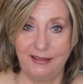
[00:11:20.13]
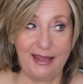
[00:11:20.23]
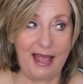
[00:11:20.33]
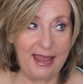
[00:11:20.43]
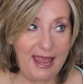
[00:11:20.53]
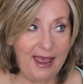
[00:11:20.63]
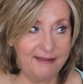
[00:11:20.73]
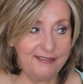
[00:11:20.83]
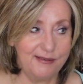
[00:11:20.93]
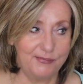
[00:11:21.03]
Like I
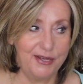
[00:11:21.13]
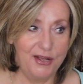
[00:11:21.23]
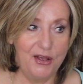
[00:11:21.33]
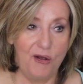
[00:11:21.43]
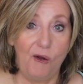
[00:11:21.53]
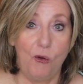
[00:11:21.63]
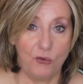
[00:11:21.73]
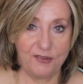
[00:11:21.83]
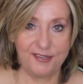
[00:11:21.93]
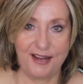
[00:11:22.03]
had some
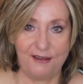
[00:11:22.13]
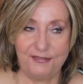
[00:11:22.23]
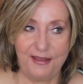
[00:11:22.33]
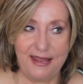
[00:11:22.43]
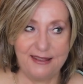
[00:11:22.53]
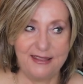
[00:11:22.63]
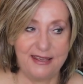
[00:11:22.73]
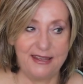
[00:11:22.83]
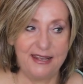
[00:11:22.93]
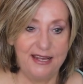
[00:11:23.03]
old stuff and
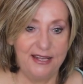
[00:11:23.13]
the